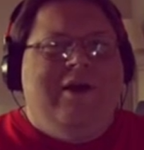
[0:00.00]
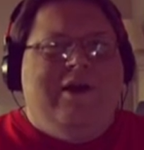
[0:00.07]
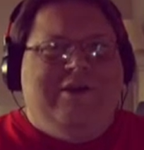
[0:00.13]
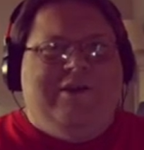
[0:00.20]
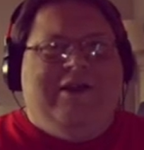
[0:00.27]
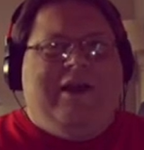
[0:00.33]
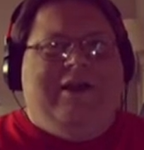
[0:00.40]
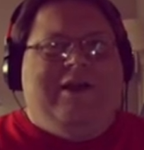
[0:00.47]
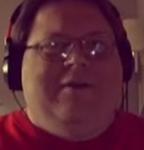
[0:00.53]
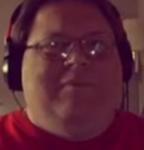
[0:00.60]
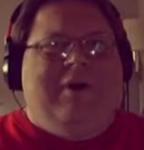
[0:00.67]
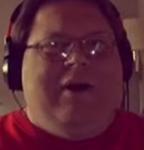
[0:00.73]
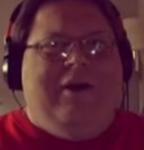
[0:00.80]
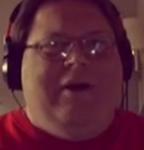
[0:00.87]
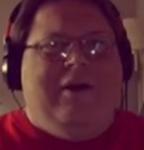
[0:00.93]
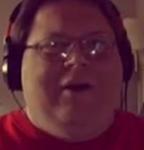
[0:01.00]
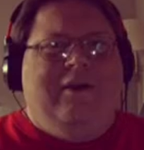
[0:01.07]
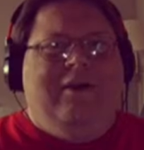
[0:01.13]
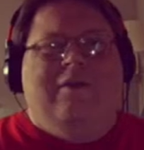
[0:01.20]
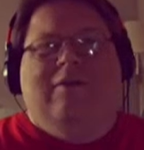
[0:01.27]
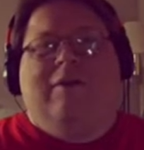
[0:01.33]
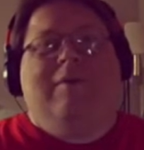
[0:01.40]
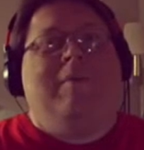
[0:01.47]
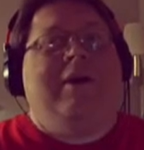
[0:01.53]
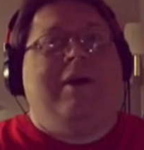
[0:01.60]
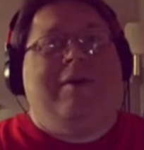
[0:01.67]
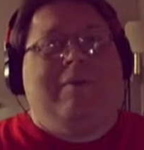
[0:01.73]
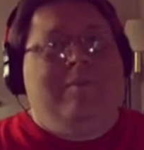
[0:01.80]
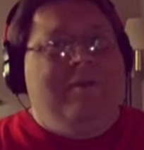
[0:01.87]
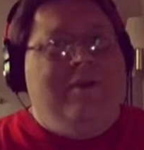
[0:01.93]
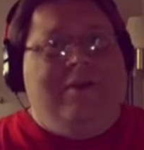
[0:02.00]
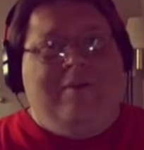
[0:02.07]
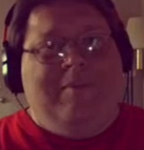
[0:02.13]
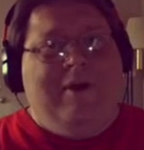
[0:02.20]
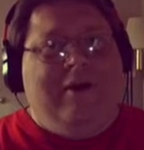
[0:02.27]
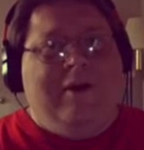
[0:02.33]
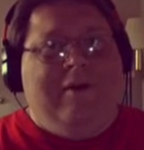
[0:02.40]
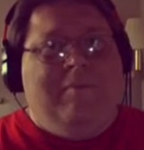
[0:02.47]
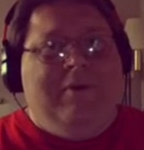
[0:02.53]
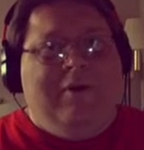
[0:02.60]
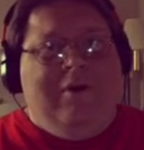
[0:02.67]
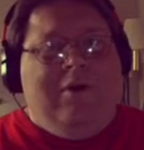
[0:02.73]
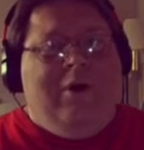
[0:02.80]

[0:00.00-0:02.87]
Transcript: until I get my either get my gaming PC back up